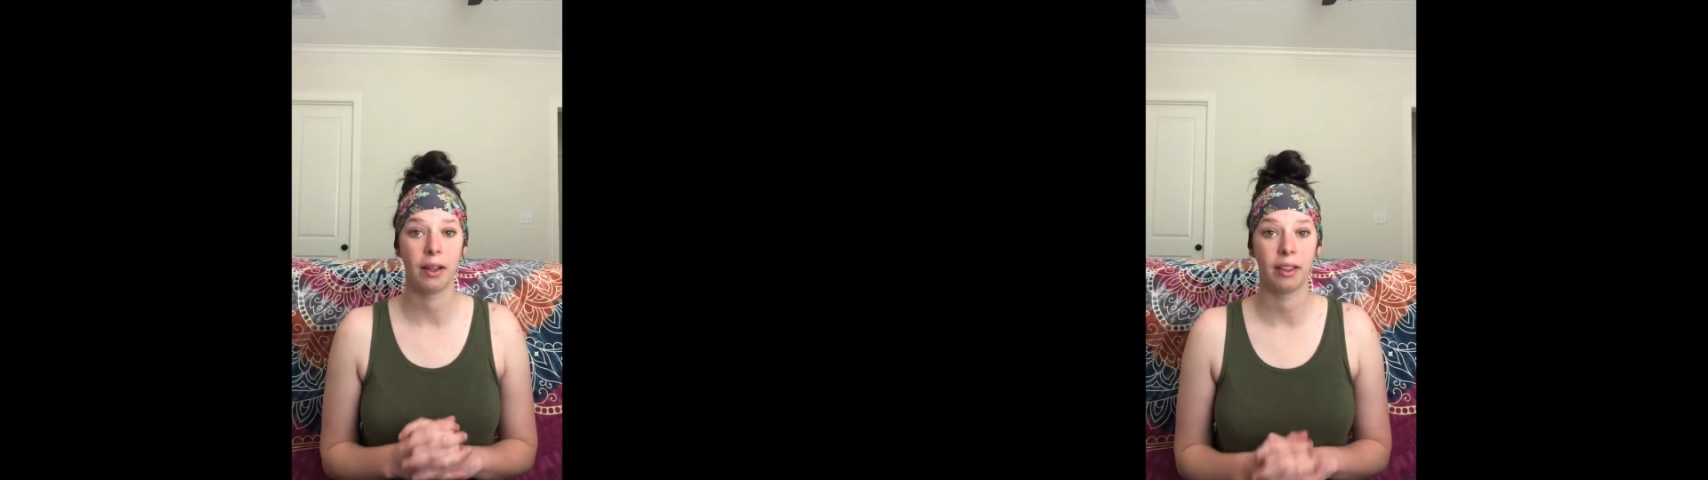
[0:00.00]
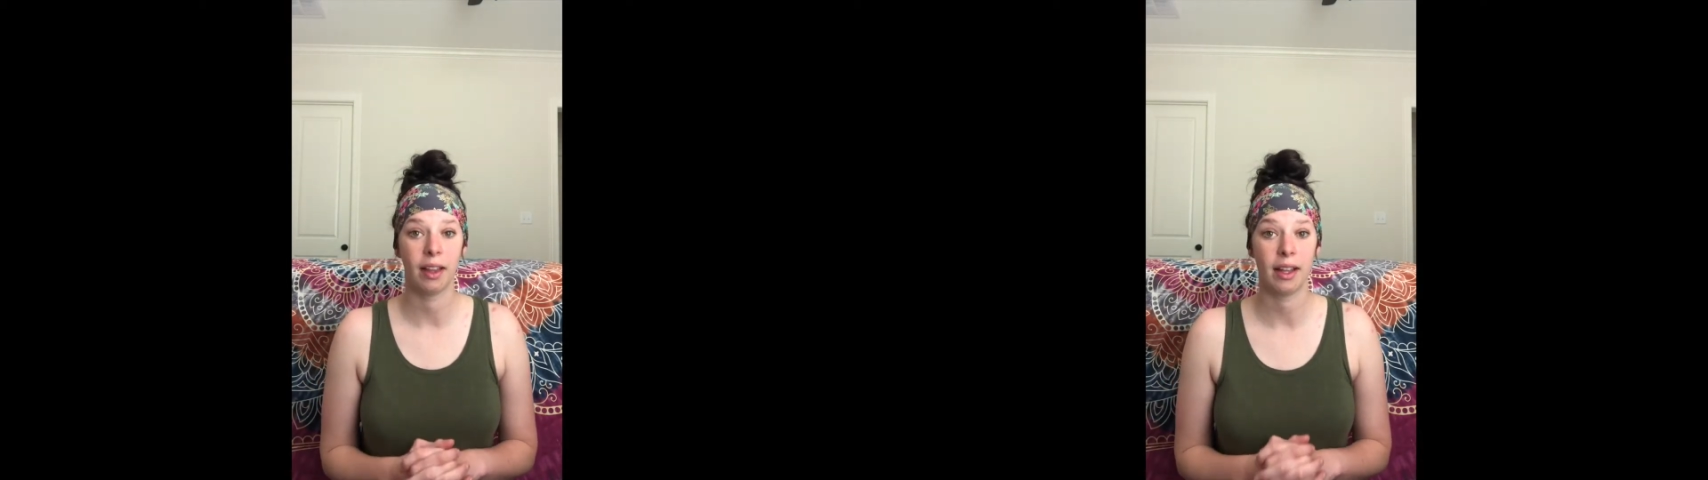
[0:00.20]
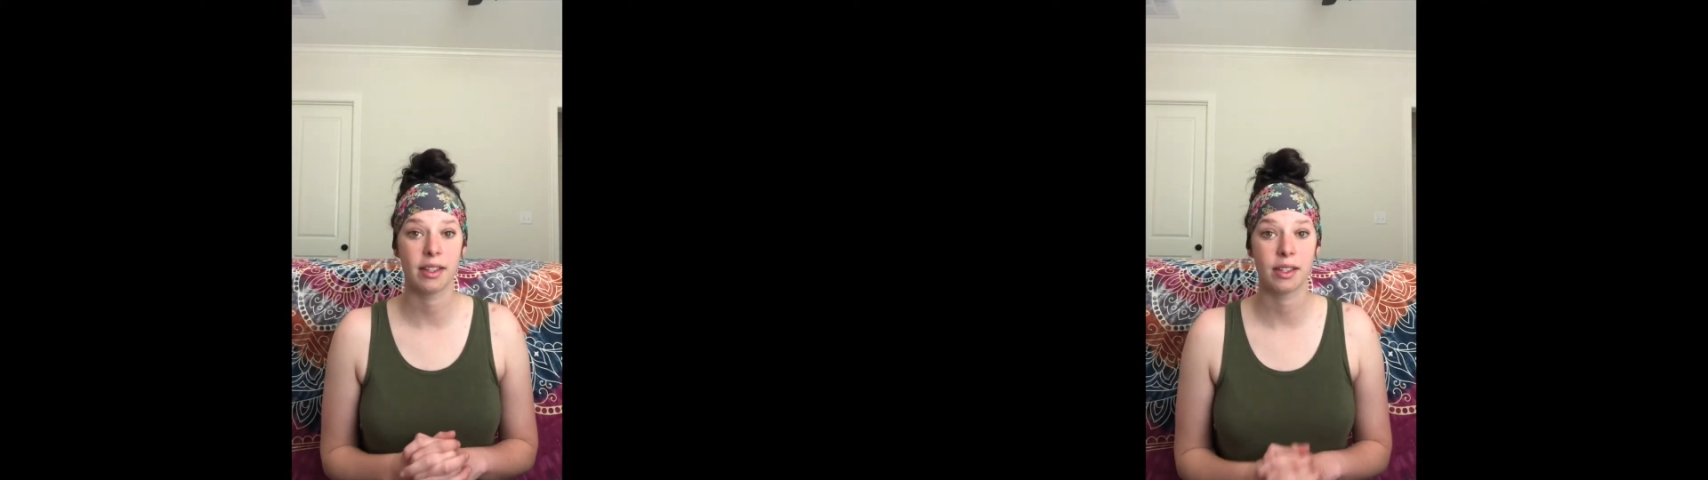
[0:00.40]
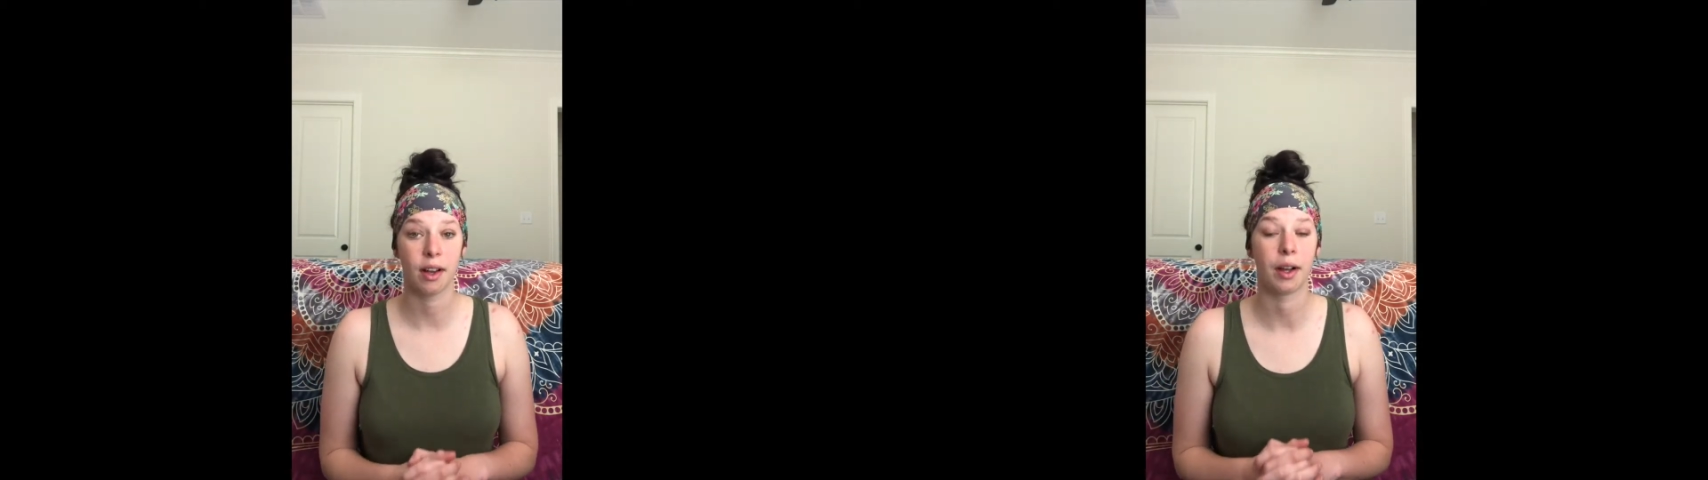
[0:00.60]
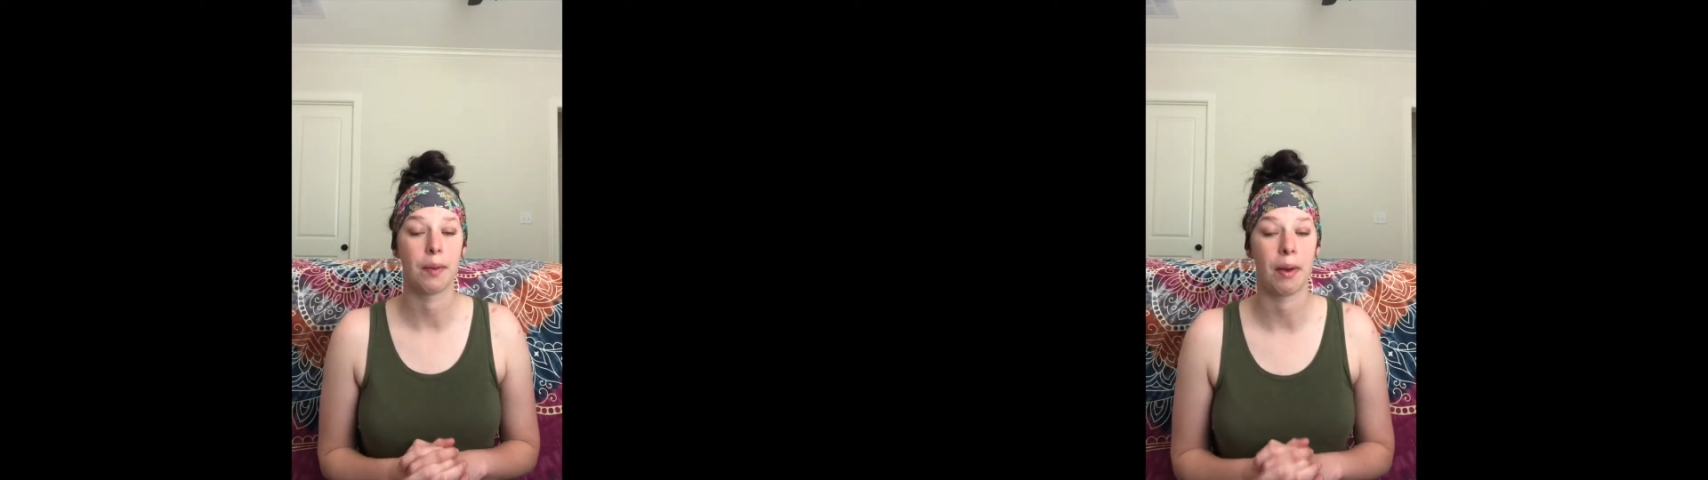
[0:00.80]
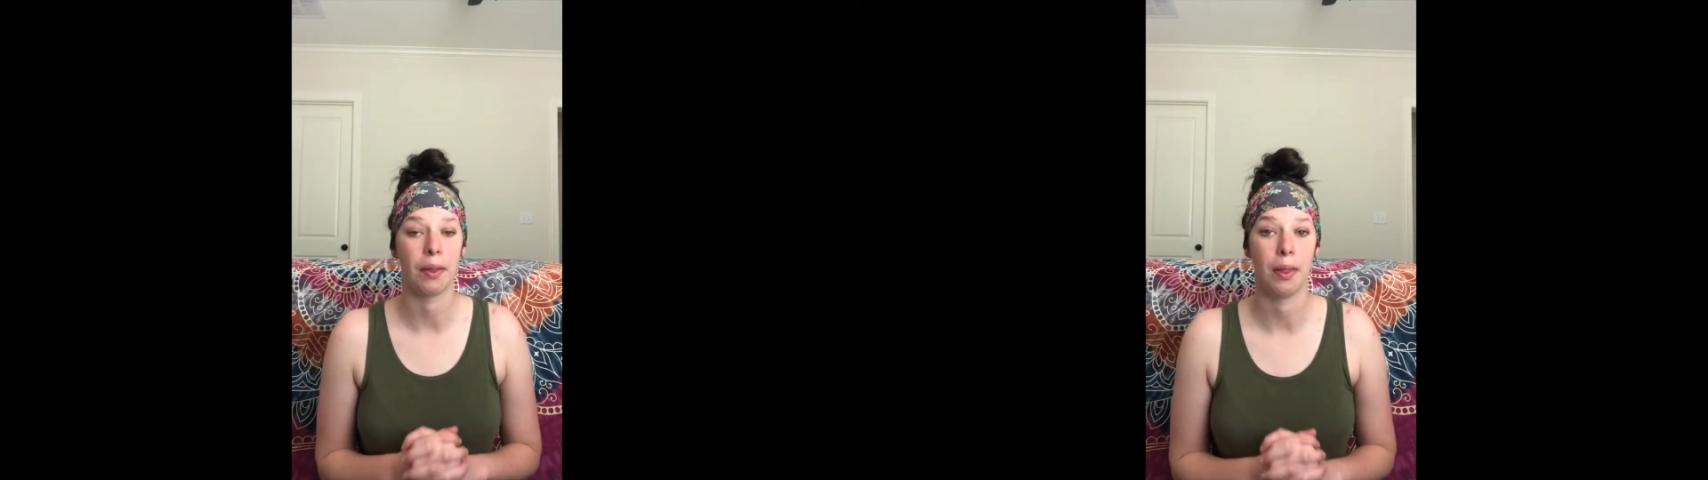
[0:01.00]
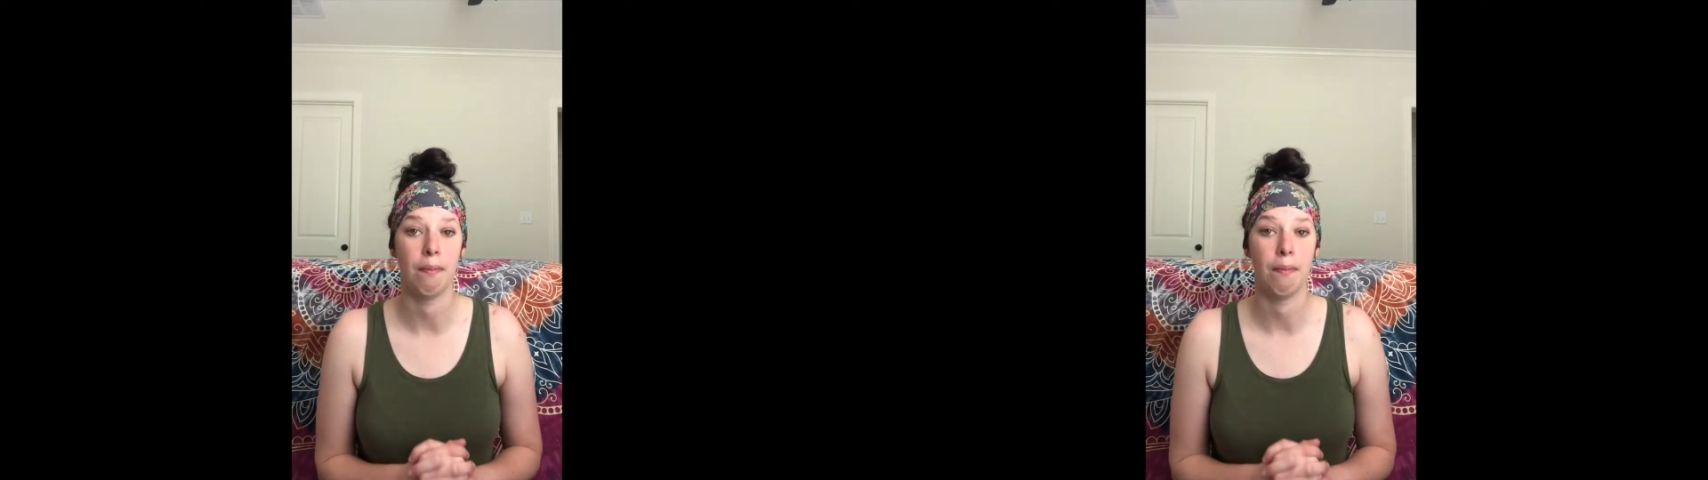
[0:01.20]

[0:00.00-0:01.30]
let's talk about the